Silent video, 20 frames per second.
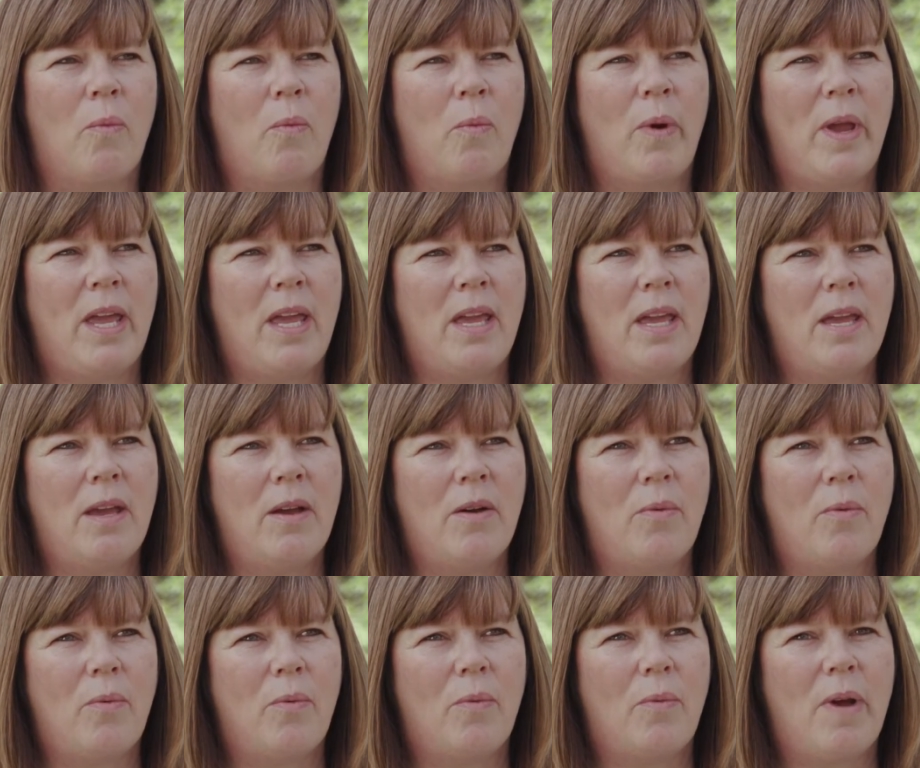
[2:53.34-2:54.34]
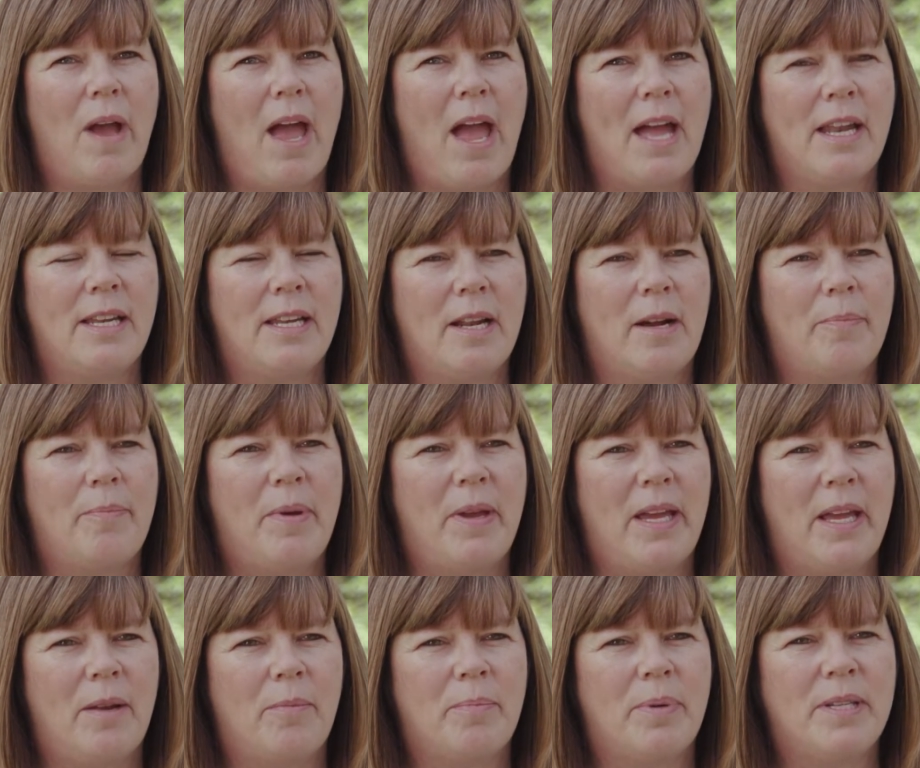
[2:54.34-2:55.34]
we ended up
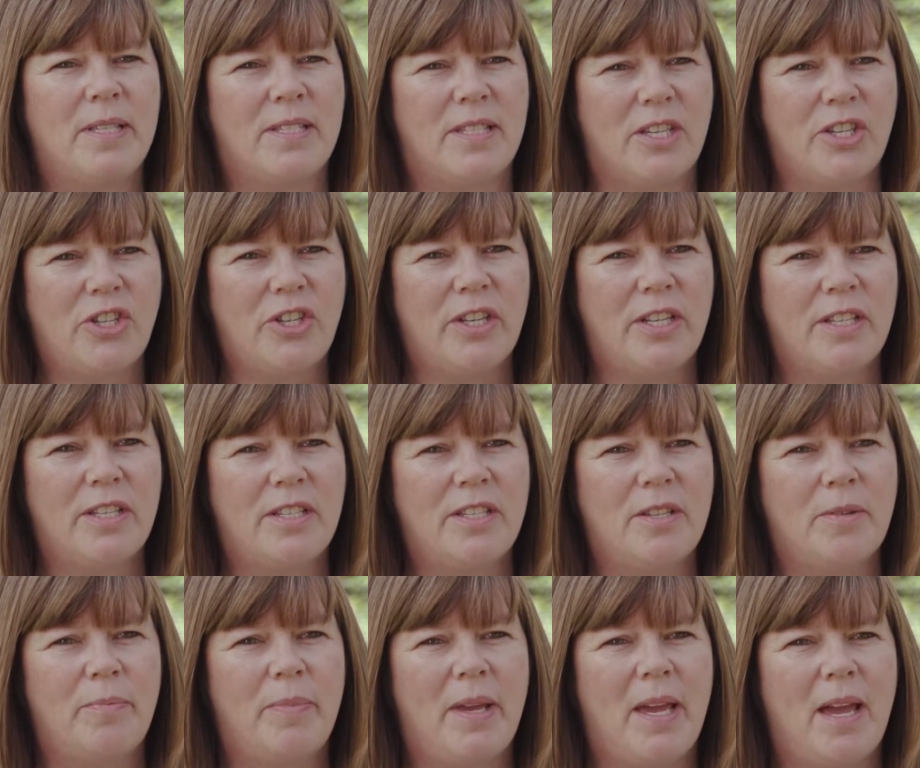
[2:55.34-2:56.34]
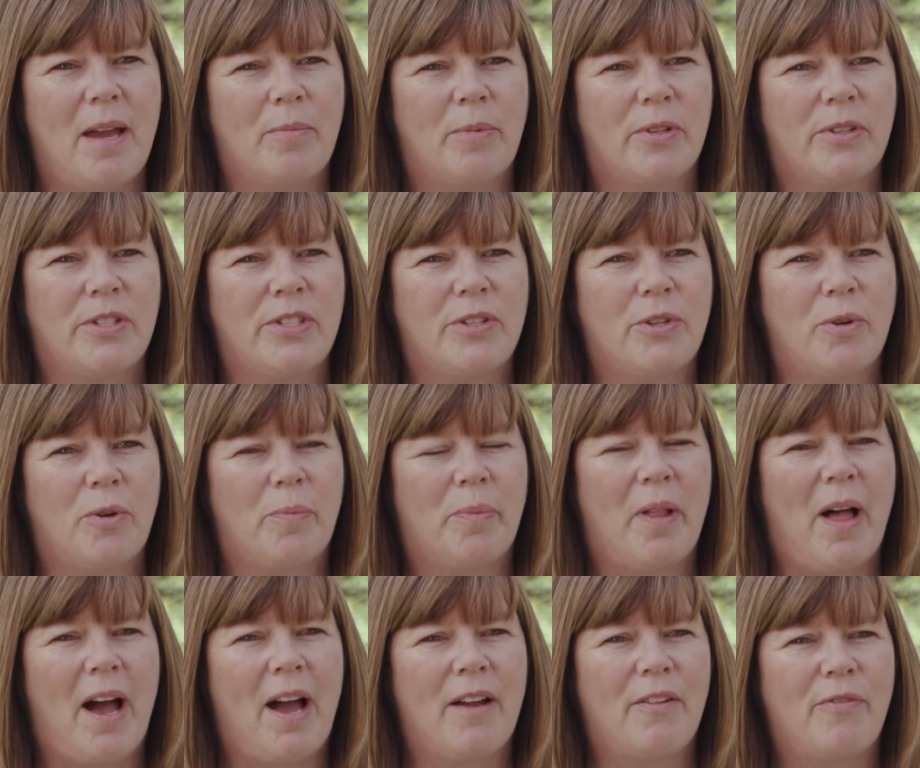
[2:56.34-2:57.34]
being positioned to be able to
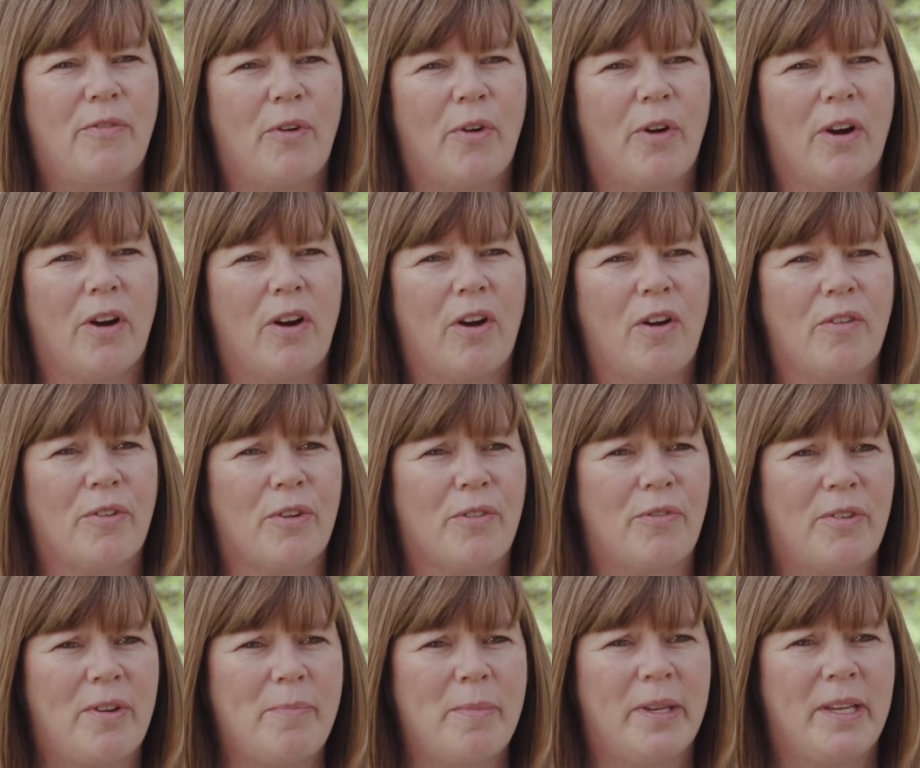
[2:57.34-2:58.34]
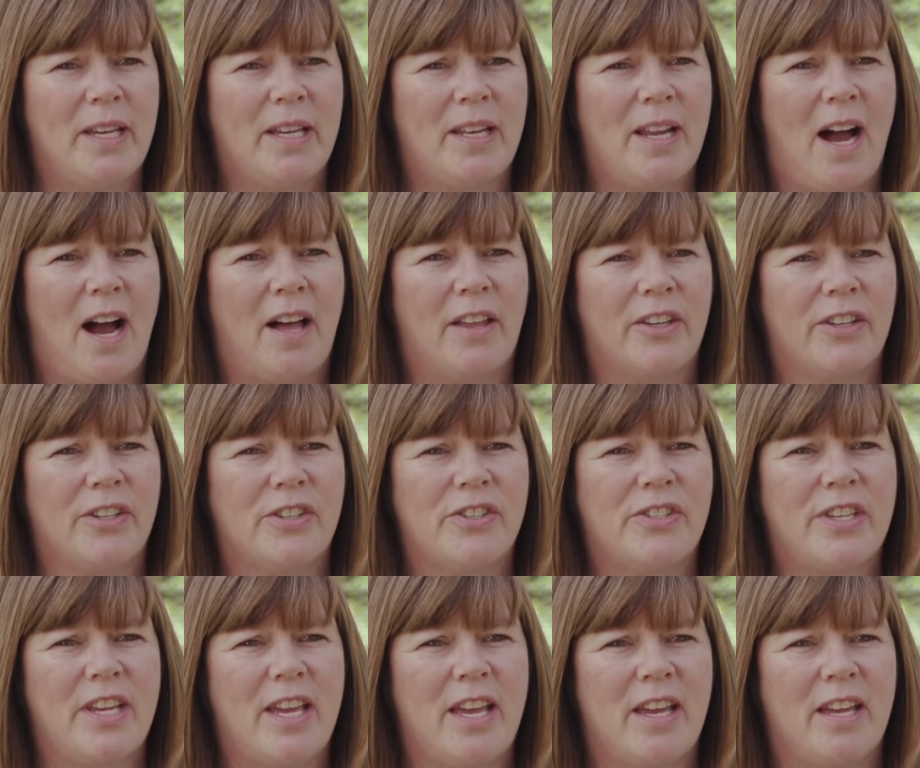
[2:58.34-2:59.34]
apply for over $3 million
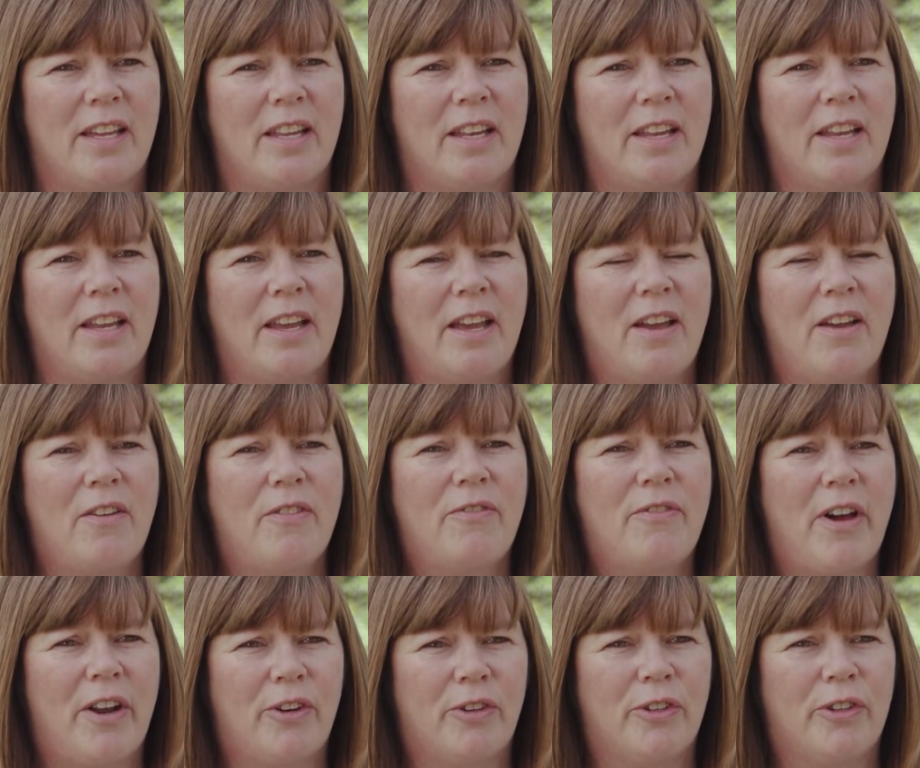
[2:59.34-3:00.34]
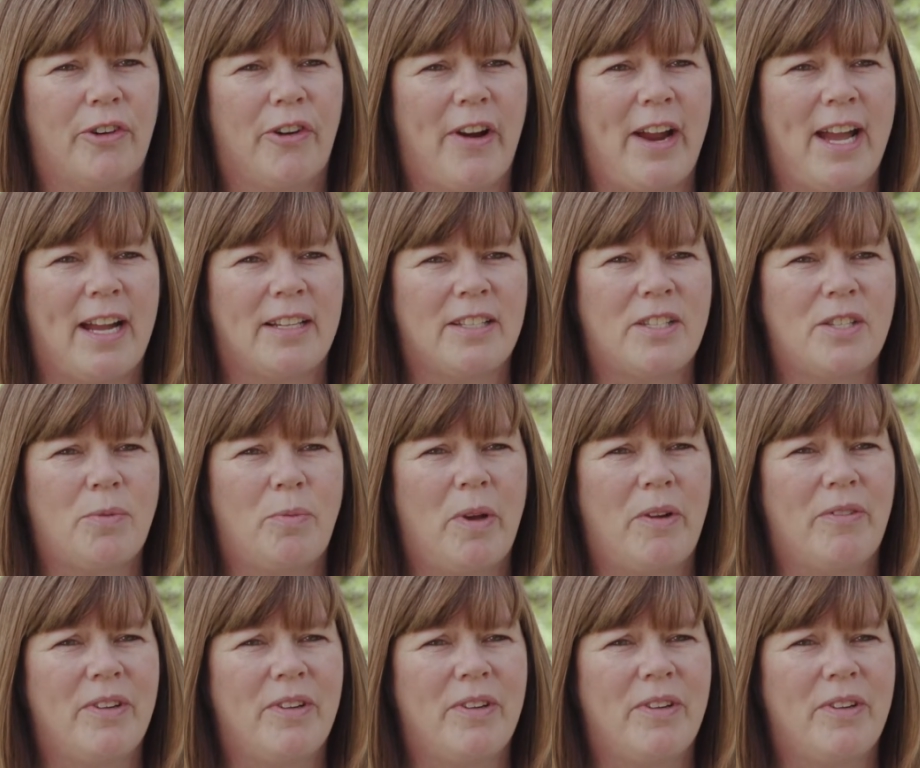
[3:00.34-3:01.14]
in federal grants. We